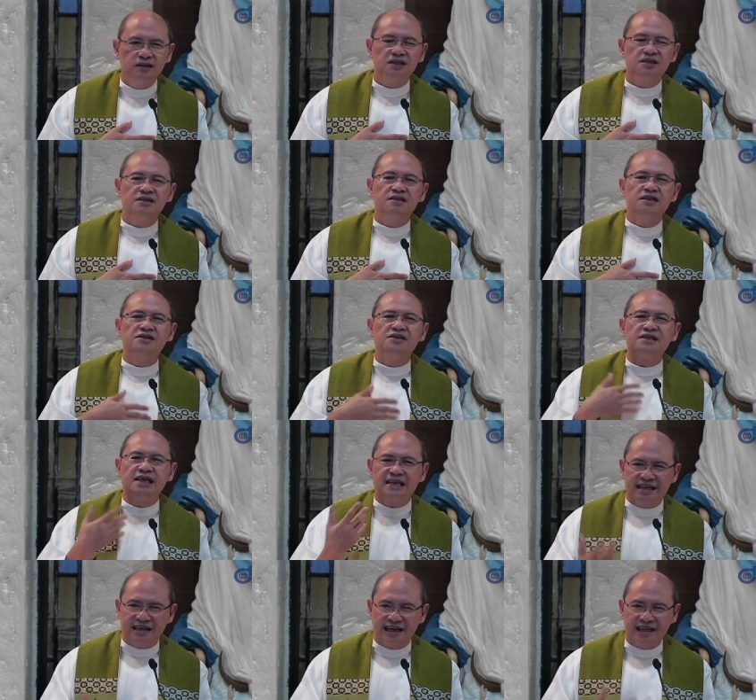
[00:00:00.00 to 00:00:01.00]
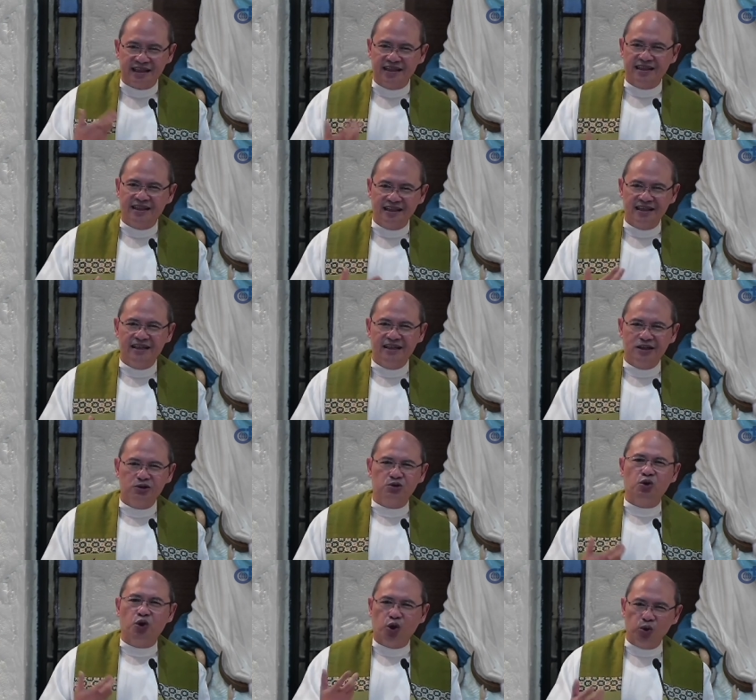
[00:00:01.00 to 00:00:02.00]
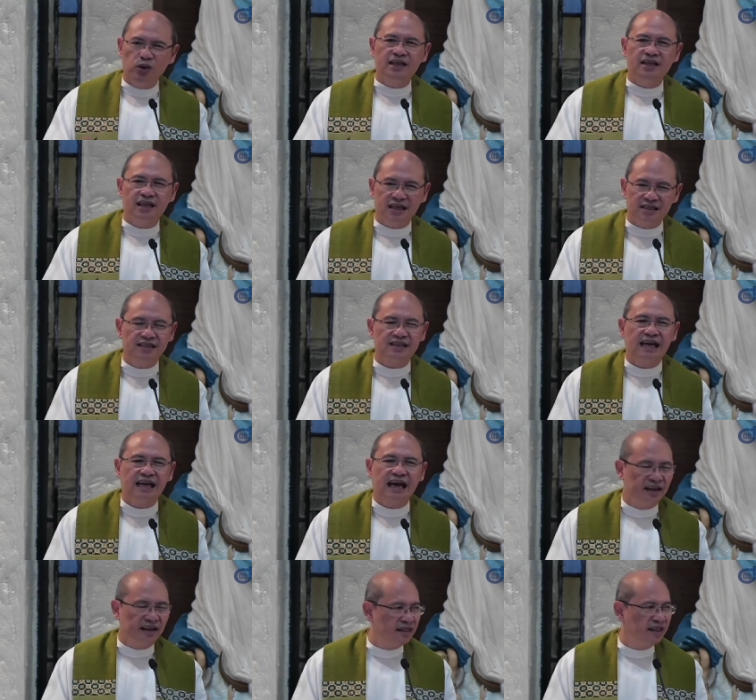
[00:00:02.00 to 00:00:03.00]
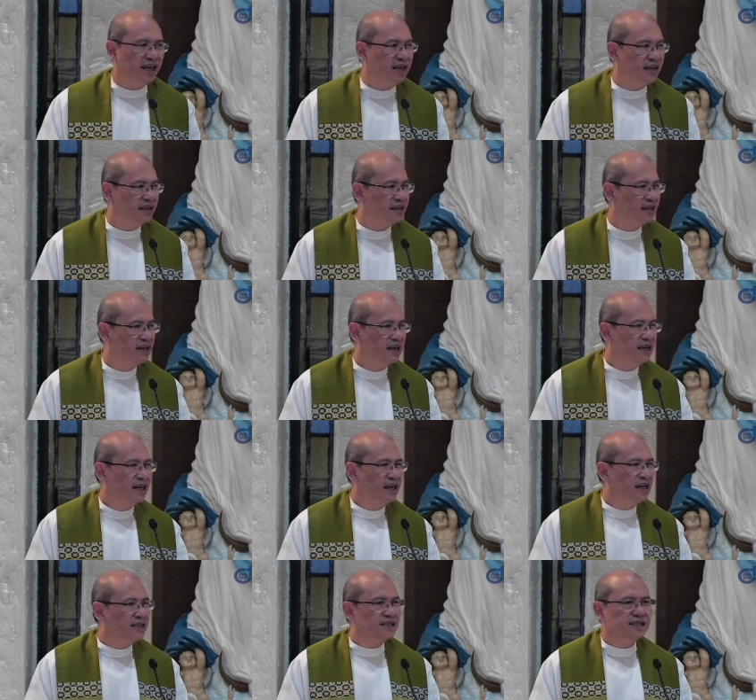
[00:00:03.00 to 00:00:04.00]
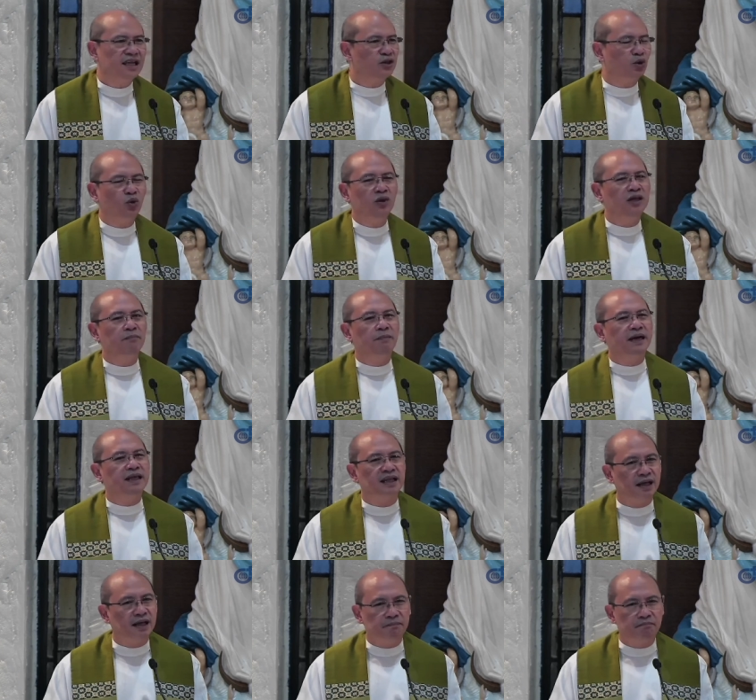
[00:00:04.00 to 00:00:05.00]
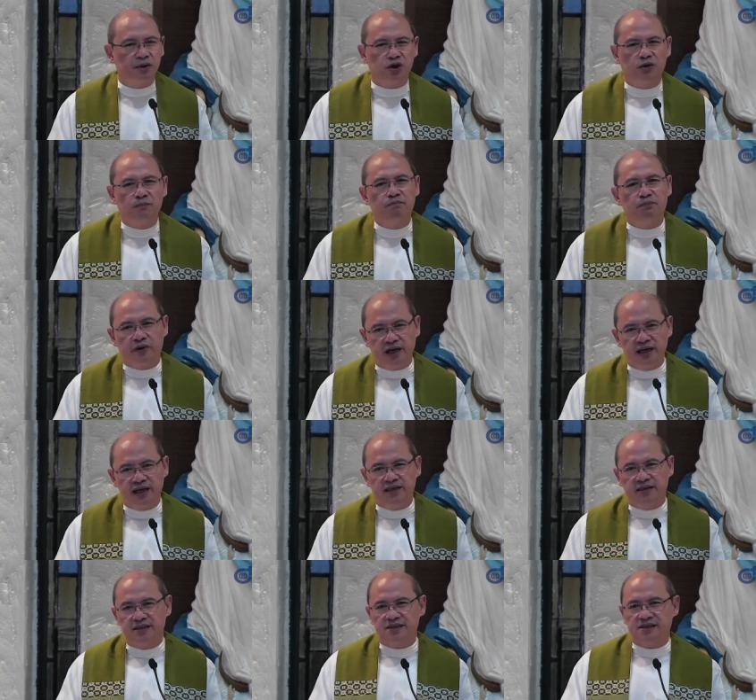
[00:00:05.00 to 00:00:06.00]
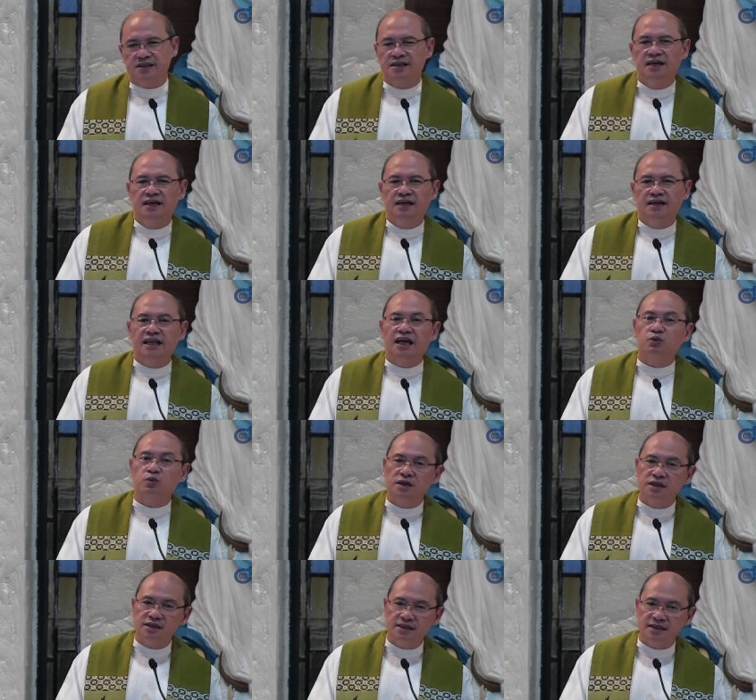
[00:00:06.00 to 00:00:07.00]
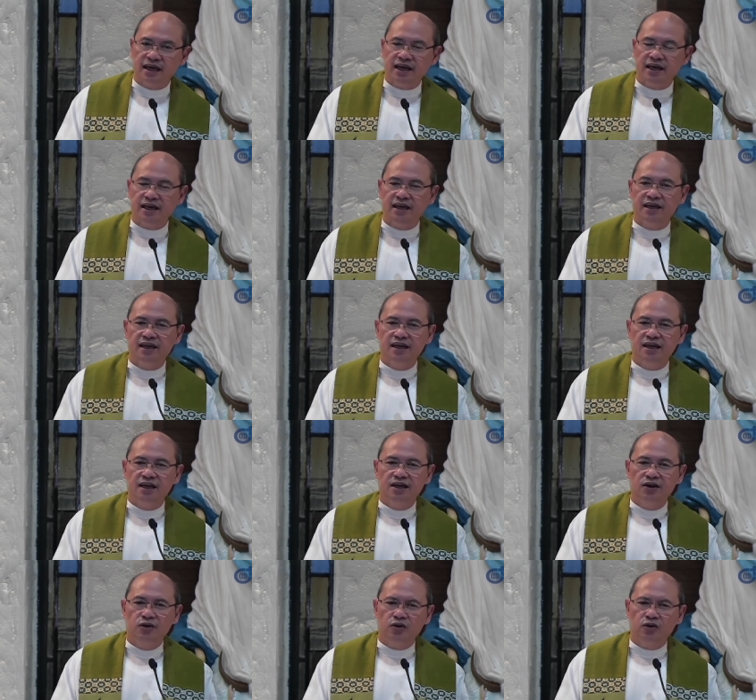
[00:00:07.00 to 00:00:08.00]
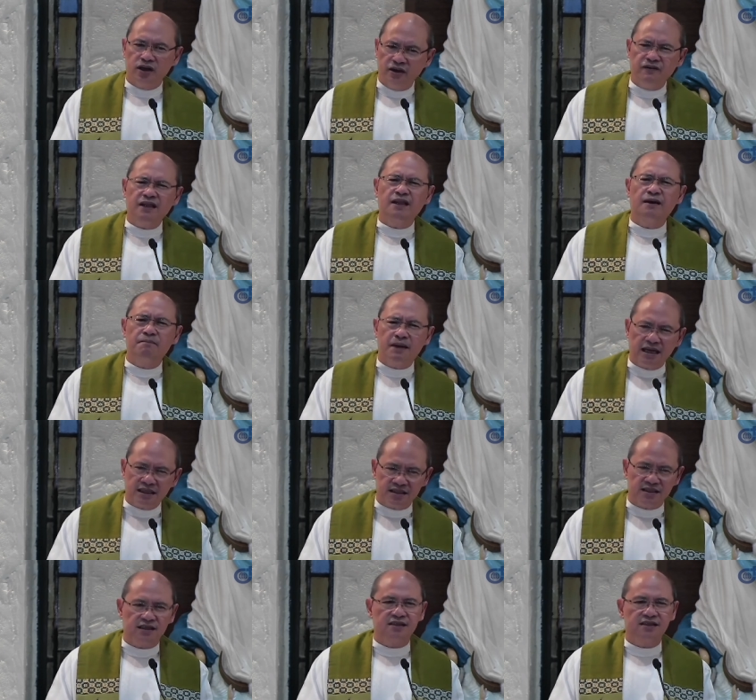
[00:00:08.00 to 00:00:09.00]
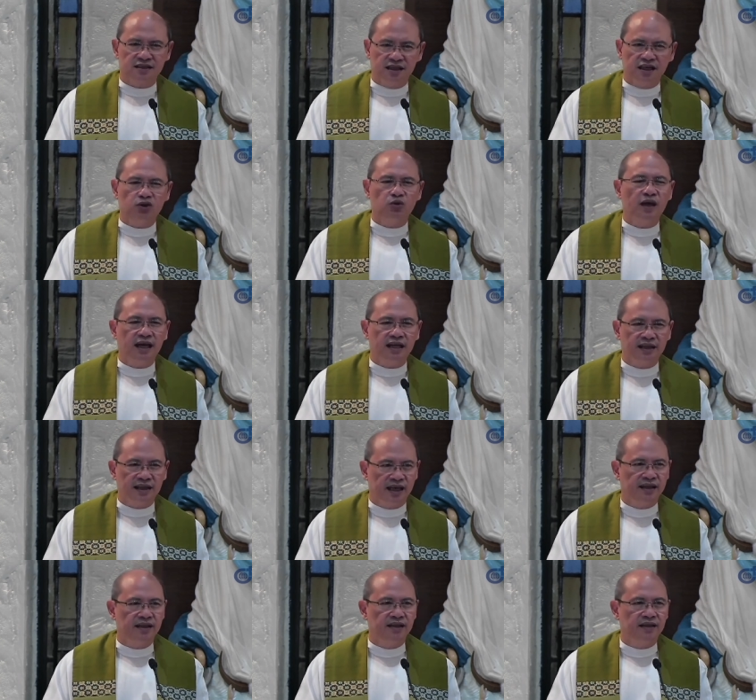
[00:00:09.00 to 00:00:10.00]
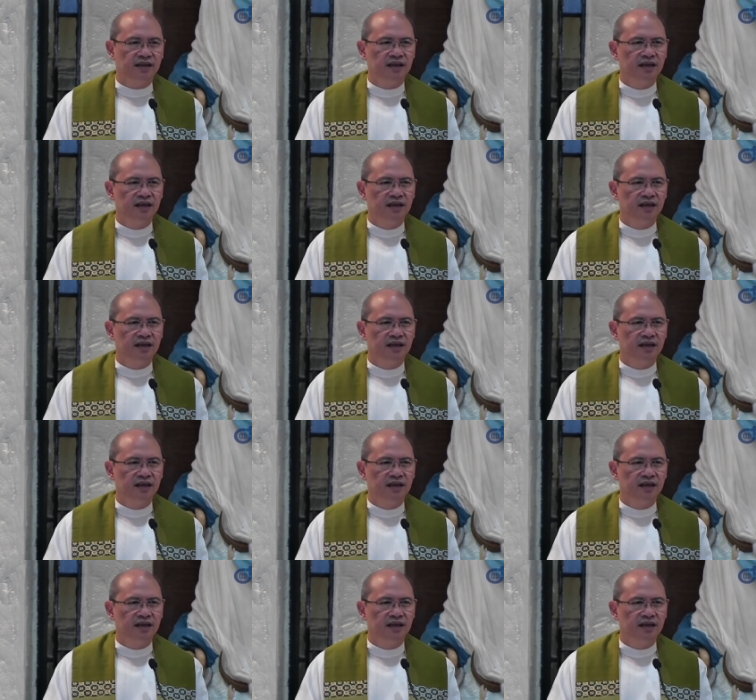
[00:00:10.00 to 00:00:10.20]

the, the secret to holiness, I think, is not only by the number of prayers that we say or even the masses that we attend,